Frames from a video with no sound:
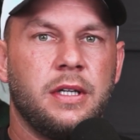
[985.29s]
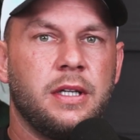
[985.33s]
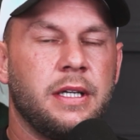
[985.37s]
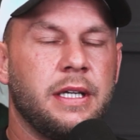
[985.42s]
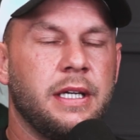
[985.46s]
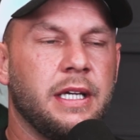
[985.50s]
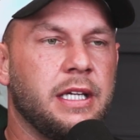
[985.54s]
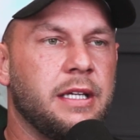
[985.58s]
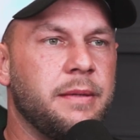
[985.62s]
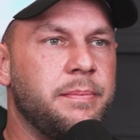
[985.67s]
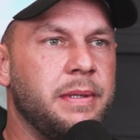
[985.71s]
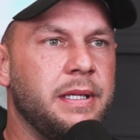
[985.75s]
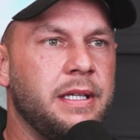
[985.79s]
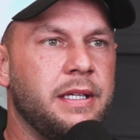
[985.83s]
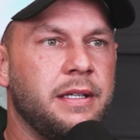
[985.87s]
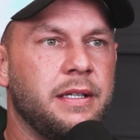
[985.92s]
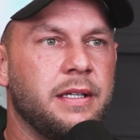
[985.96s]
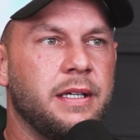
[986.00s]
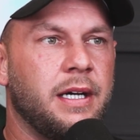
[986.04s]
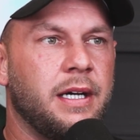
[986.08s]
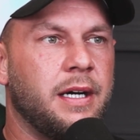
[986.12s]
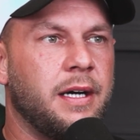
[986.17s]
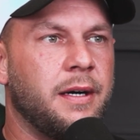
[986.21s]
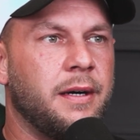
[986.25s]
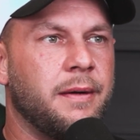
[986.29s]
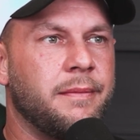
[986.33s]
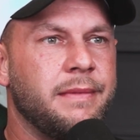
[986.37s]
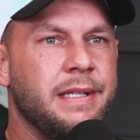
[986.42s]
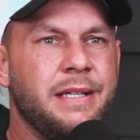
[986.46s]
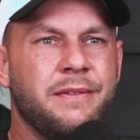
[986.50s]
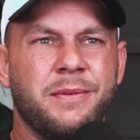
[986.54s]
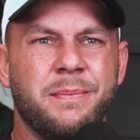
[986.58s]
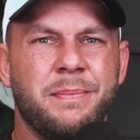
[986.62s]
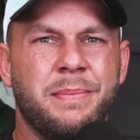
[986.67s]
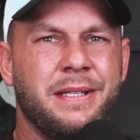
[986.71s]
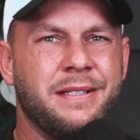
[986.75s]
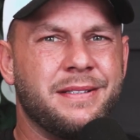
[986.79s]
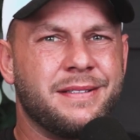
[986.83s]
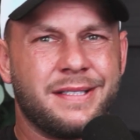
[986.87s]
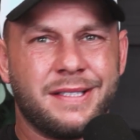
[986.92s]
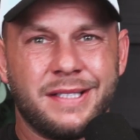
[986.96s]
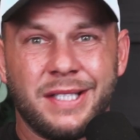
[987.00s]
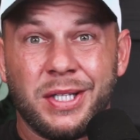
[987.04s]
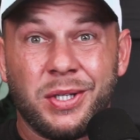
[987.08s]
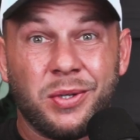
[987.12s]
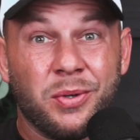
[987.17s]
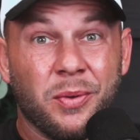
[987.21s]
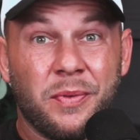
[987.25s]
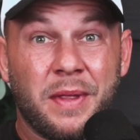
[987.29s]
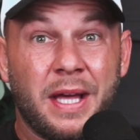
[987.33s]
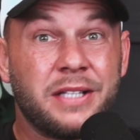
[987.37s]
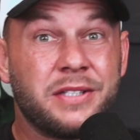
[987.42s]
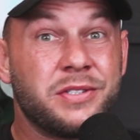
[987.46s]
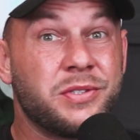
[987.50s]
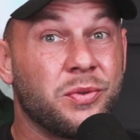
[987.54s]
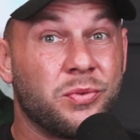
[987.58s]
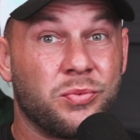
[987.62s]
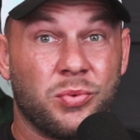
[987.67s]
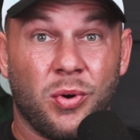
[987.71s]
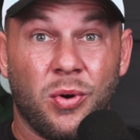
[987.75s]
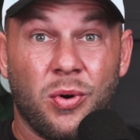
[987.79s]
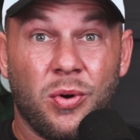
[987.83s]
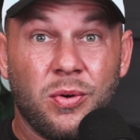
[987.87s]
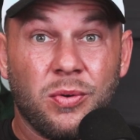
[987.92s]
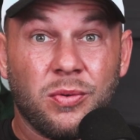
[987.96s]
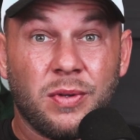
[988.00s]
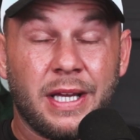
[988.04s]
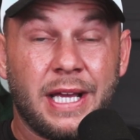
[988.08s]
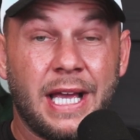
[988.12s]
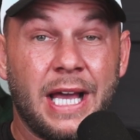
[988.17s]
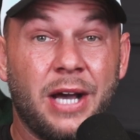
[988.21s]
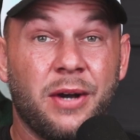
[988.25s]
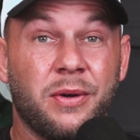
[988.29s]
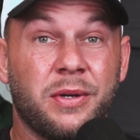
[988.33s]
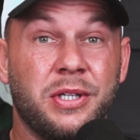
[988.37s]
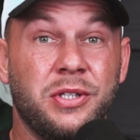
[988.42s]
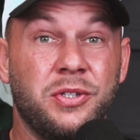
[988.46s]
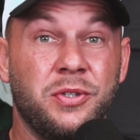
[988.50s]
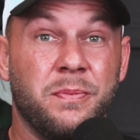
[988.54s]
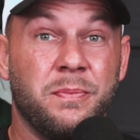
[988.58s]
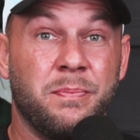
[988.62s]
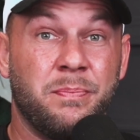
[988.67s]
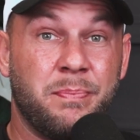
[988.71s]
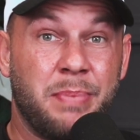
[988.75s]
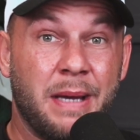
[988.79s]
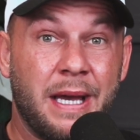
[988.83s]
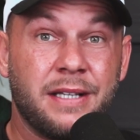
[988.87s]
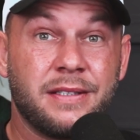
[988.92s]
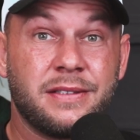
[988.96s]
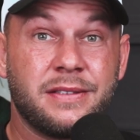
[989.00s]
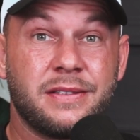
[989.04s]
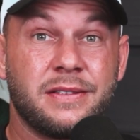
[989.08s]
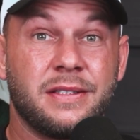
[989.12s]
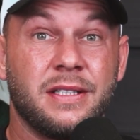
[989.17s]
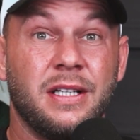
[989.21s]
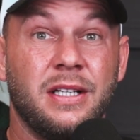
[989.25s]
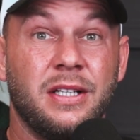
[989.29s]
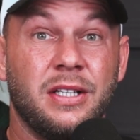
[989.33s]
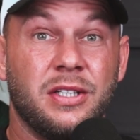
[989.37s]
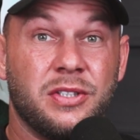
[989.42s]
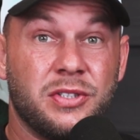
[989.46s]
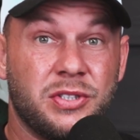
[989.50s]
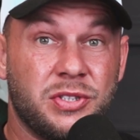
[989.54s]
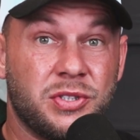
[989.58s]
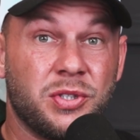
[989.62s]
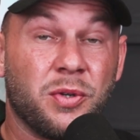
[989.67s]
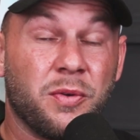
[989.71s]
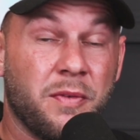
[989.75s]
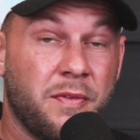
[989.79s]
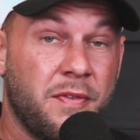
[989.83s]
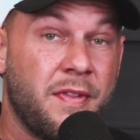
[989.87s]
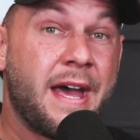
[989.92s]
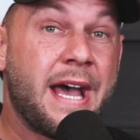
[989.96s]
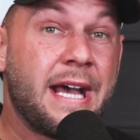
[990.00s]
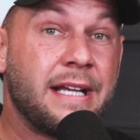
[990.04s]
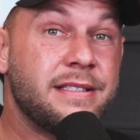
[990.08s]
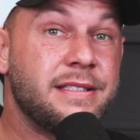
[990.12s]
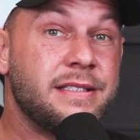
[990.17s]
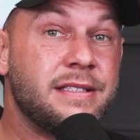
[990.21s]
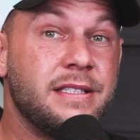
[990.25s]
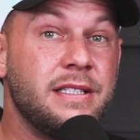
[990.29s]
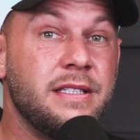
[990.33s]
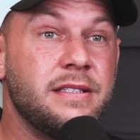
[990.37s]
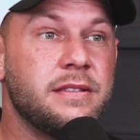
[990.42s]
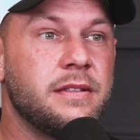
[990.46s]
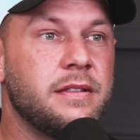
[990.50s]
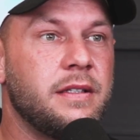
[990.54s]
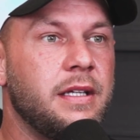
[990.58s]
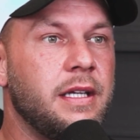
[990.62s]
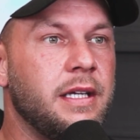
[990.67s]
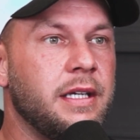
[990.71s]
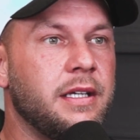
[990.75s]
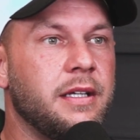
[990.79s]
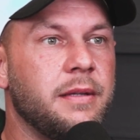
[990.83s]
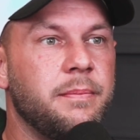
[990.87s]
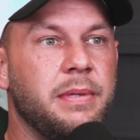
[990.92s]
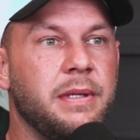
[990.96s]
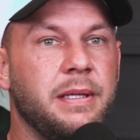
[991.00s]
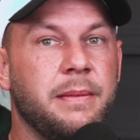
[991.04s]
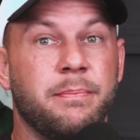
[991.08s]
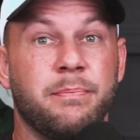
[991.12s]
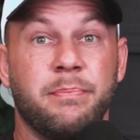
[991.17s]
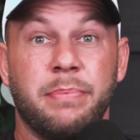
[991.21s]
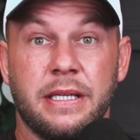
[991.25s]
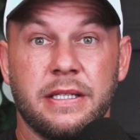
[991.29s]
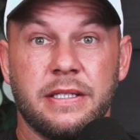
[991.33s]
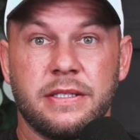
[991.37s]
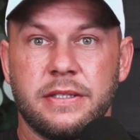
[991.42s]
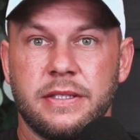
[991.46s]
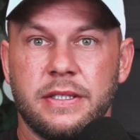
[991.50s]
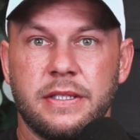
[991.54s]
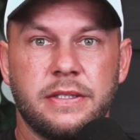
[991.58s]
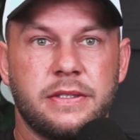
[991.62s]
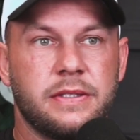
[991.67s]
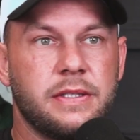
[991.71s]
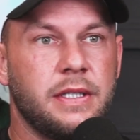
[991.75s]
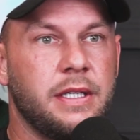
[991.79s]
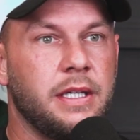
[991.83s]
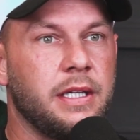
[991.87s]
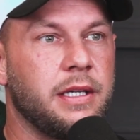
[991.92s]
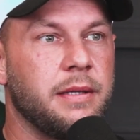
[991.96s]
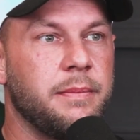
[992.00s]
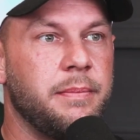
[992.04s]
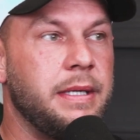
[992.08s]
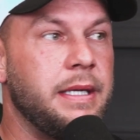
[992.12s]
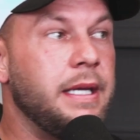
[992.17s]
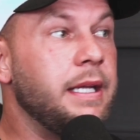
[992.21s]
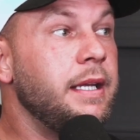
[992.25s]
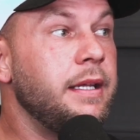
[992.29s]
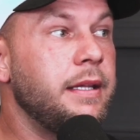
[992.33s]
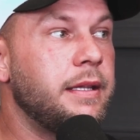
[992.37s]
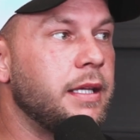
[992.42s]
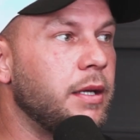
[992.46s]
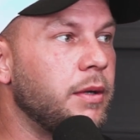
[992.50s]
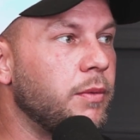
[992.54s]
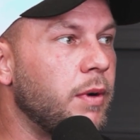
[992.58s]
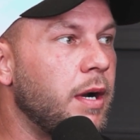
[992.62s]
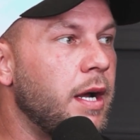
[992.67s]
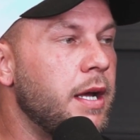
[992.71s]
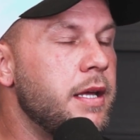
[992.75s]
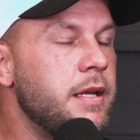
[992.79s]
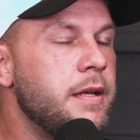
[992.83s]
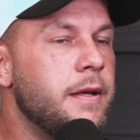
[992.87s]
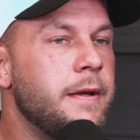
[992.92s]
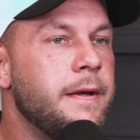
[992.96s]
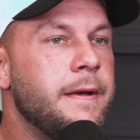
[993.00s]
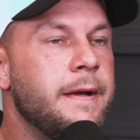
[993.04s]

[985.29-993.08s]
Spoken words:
It could be even being single. That's a role. Like, how can you best serve that season? It could be business. It could be anything, right?